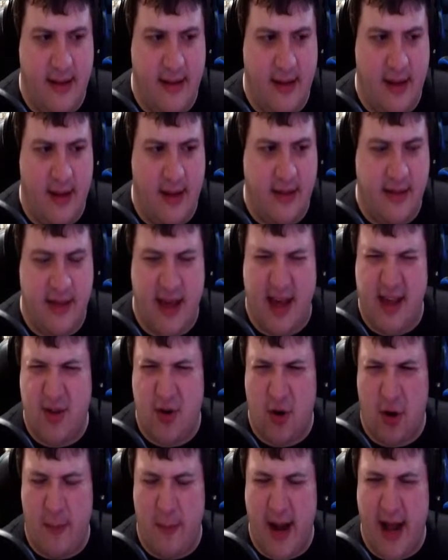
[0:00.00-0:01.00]
6
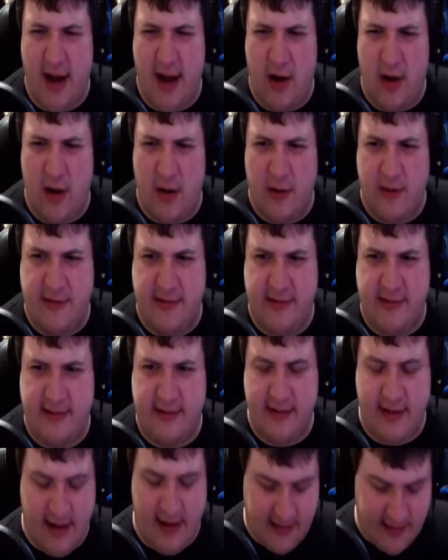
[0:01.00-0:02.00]
Terminators,
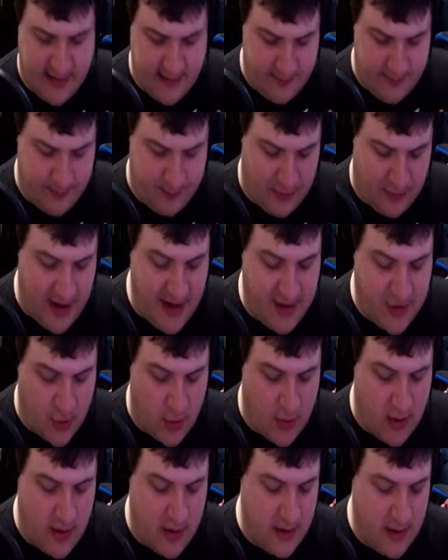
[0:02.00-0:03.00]
a
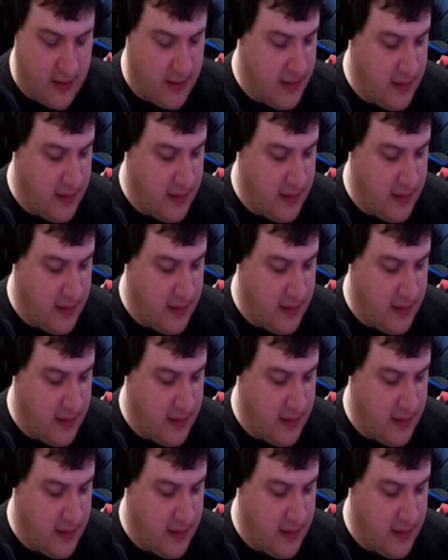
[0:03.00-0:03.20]
Praetor,